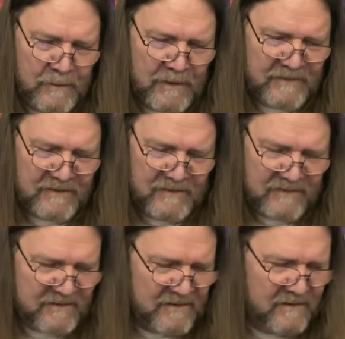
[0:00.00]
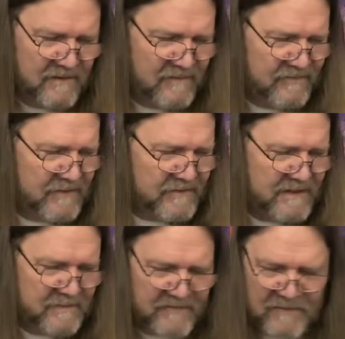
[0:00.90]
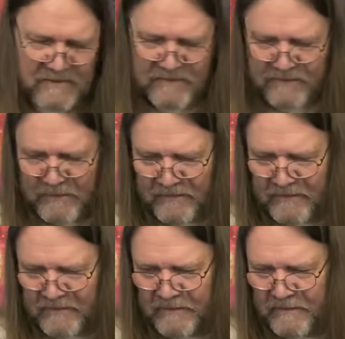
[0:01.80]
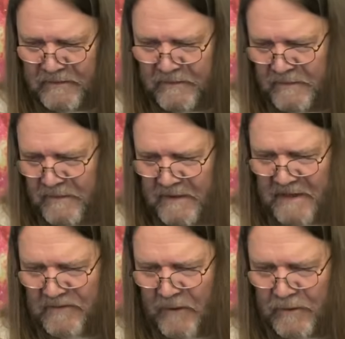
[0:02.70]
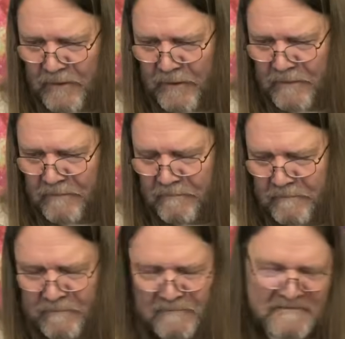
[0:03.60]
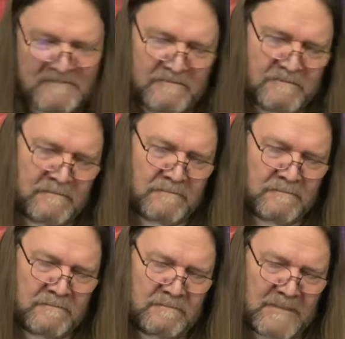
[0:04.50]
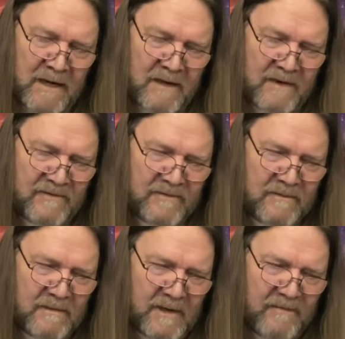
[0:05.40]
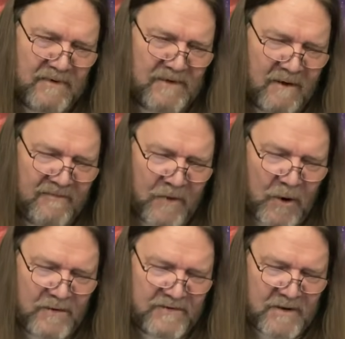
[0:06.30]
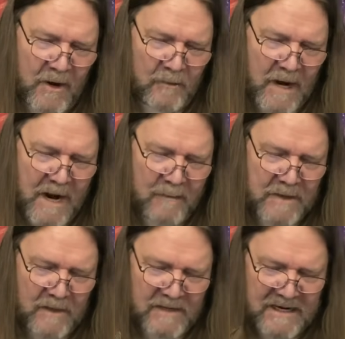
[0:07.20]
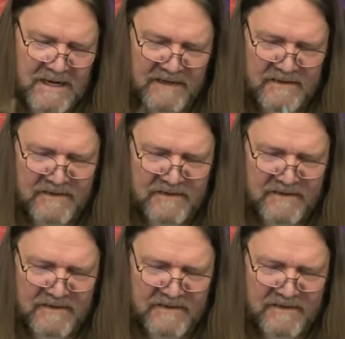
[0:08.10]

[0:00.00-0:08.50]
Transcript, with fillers: So you'll see that you feel deeply for this person. And that's all good. It is. Love yourself first, though, right? We don't need